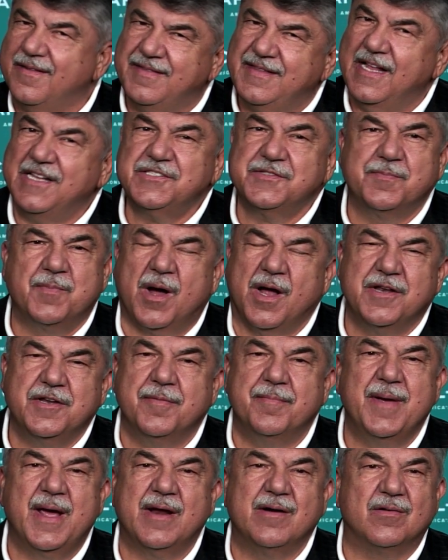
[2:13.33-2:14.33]
That's
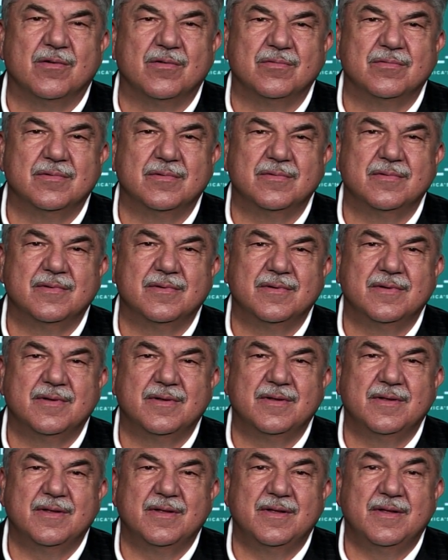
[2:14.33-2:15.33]
monumental.
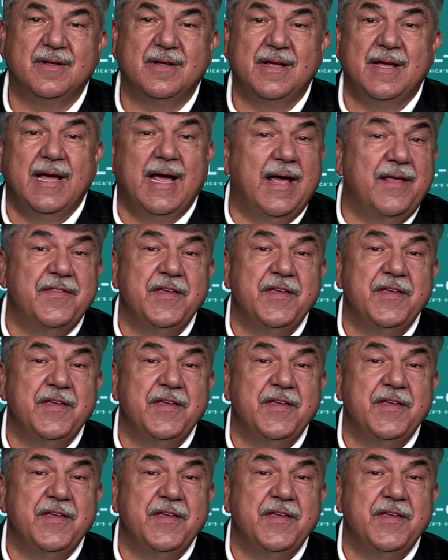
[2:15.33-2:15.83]
And